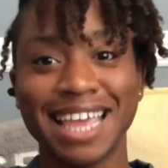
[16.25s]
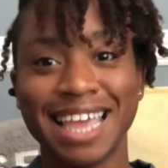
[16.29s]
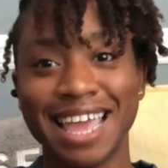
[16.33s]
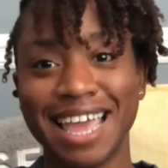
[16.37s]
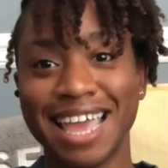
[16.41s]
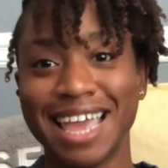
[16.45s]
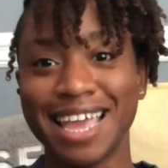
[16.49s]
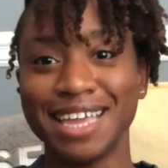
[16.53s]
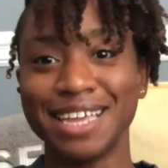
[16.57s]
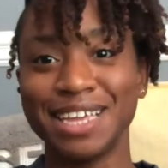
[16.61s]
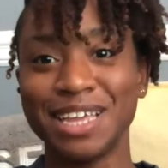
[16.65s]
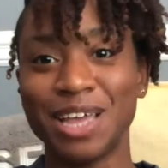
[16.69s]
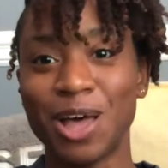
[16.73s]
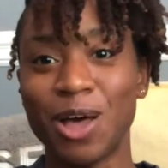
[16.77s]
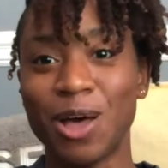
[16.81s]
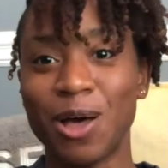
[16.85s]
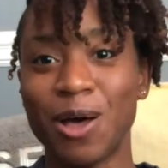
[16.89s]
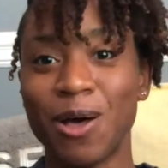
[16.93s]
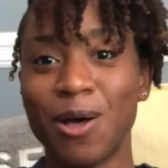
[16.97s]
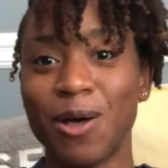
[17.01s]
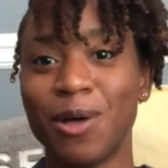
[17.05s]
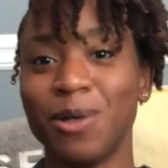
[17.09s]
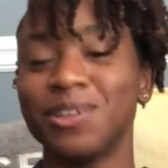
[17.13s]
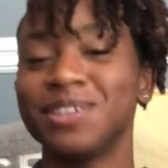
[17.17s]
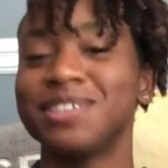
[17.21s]
Hey
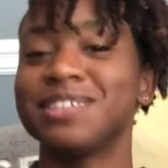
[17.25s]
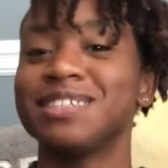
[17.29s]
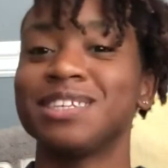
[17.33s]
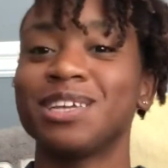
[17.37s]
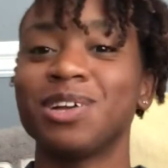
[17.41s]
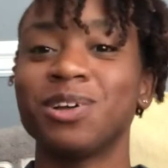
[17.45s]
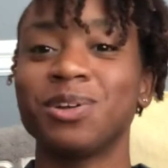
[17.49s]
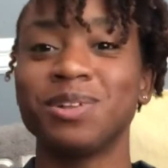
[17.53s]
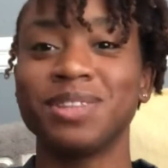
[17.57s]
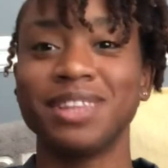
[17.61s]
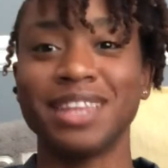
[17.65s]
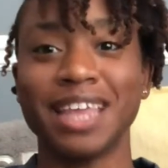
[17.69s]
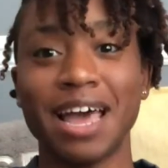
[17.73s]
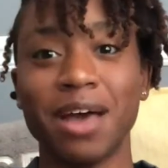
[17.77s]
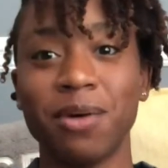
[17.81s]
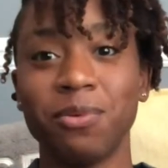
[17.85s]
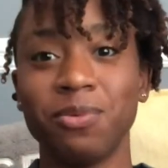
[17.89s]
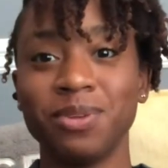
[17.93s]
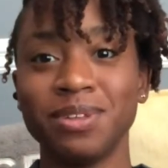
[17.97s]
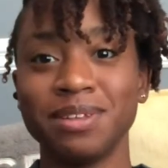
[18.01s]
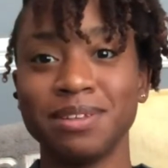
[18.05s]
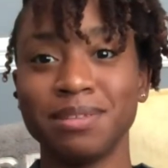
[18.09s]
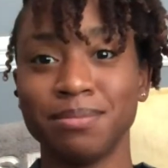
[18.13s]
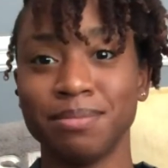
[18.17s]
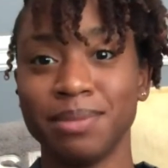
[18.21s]
y'all, so that
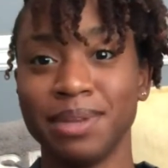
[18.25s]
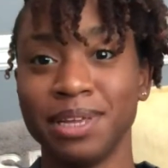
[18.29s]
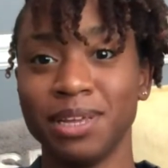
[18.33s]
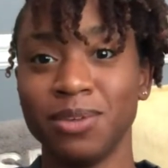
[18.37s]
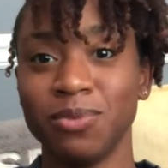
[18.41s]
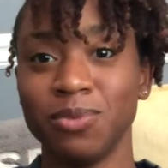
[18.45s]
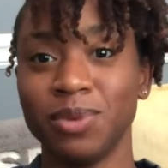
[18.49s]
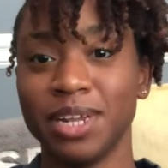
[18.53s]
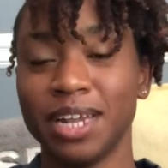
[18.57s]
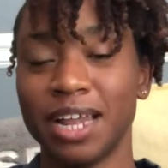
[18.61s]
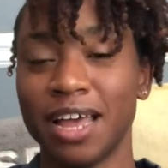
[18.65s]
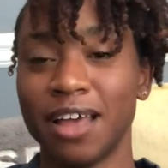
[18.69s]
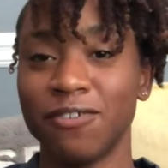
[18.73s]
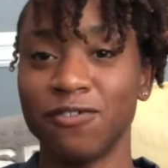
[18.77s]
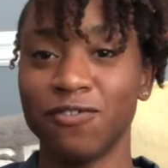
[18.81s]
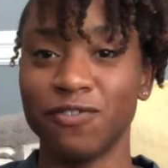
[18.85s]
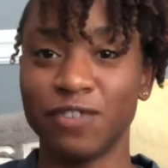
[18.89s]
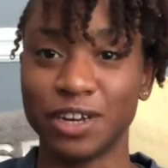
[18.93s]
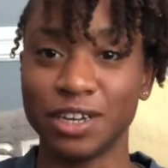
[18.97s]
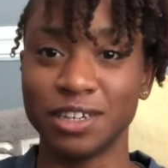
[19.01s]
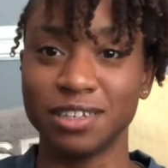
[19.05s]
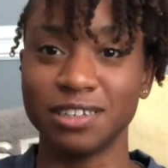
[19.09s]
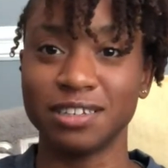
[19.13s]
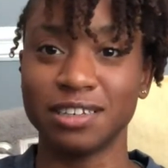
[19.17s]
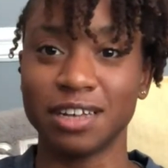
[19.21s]
was me when I
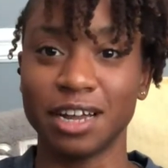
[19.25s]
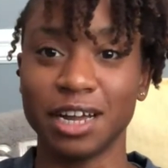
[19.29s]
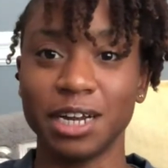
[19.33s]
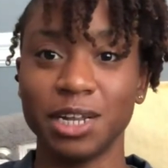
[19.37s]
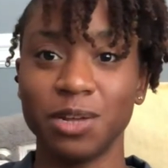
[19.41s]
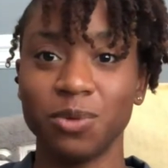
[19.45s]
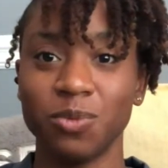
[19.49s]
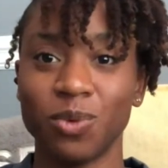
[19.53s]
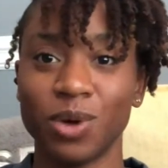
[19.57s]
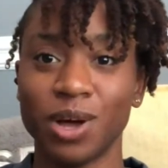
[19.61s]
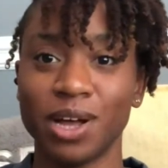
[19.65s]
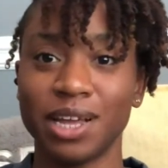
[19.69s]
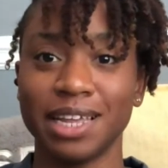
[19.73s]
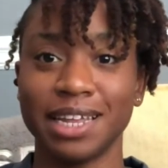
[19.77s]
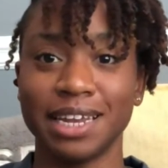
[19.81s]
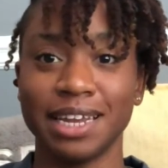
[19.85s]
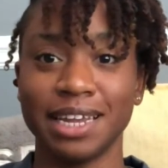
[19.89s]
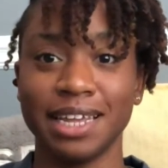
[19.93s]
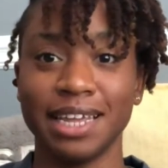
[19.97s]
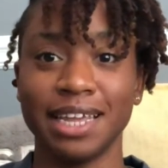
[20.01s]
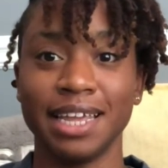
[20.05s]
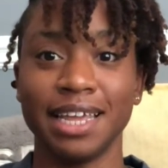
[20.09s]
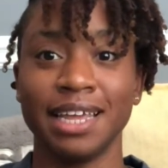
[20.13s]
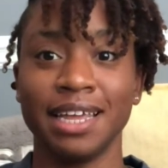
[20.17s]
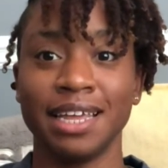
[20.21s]
first started walking
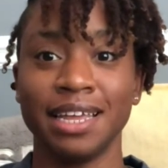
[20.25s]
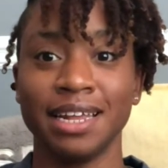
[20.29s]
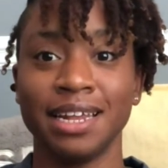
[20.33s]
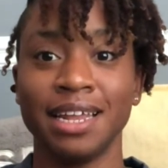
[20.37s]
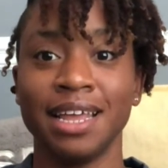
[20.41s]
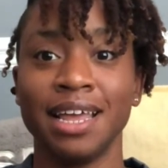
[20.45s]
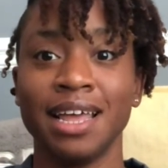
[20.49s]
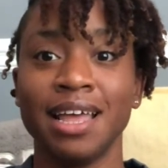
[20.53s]
again.